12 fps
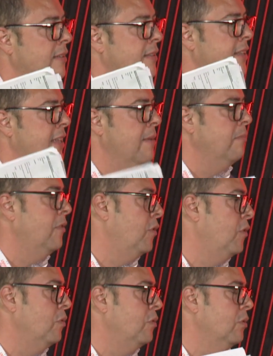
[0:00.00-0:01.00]
them
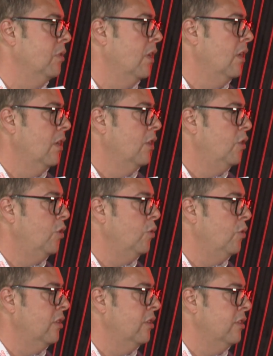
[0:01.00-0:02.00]
to
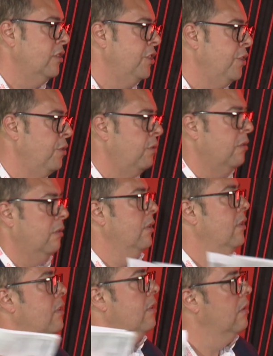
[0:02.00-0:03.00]
endure
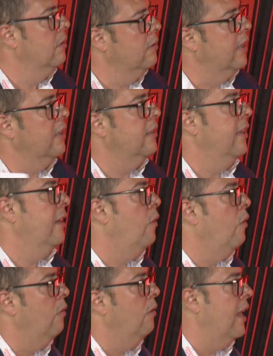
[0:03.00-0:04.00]
the
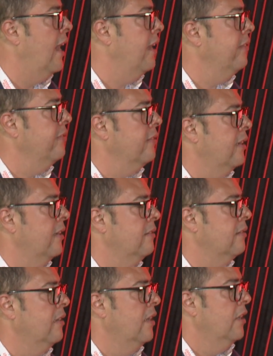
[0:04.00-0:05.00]
whole life.
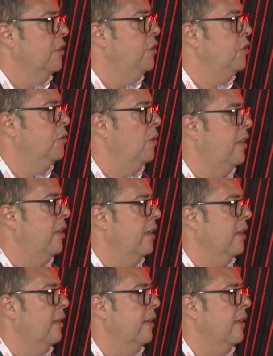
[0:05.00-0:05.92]
And usually